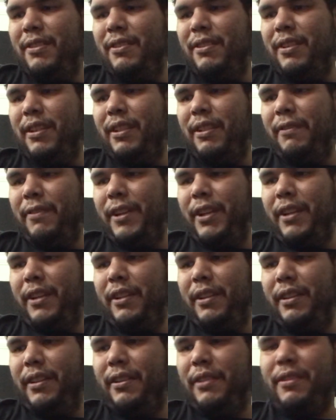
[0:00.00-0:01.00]
or at the very
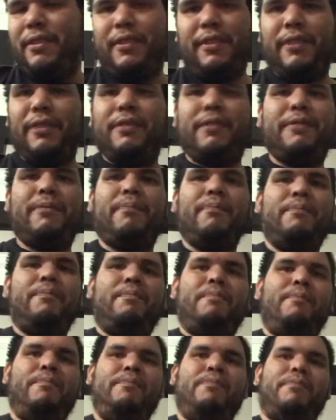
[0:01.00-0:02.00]
least just
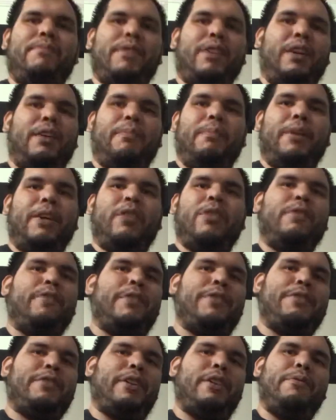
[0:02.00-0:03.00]
on mid
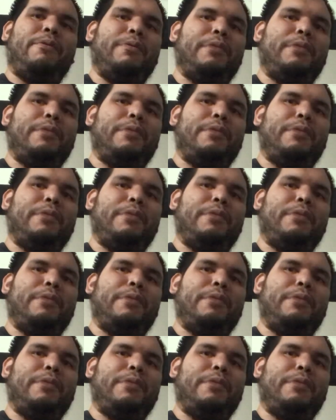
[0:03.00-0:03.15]
overdrive,